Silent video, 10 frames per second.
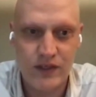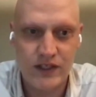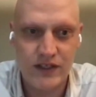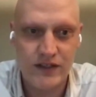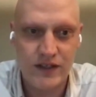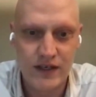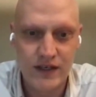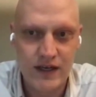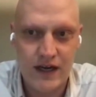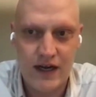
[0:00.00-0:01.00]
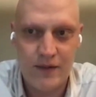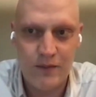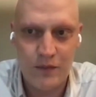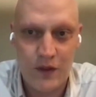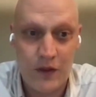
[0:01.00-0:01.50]
which is
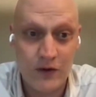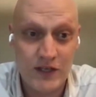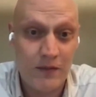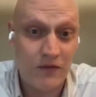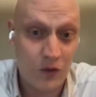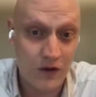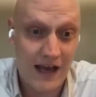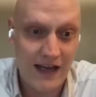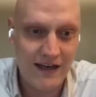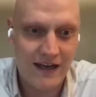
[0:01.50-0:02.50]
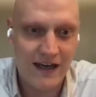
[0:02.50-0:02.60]
the Thursday before that,